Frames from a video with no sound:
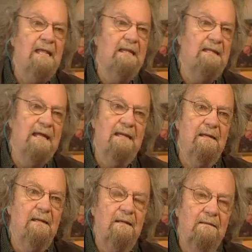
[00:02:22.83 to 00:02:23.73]

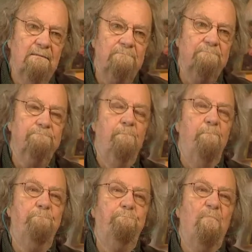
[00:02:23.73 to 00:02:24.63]
Then
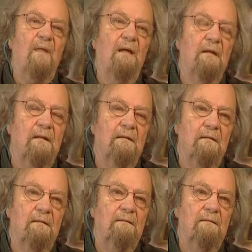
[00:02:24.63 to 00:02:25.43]
there